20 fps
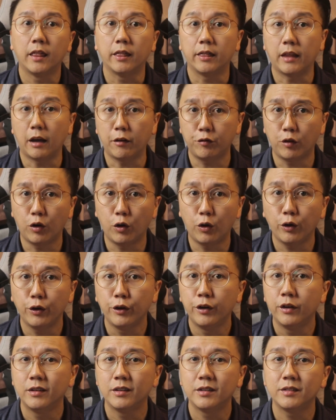
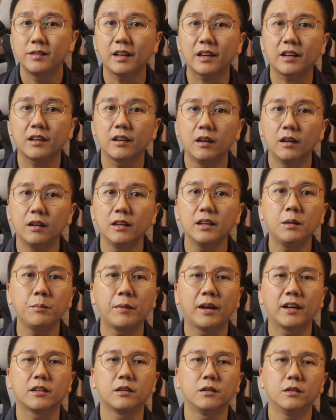Therefore, seek early
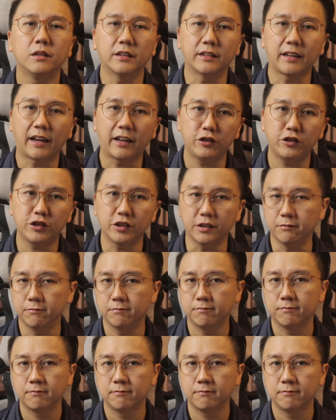medical attention.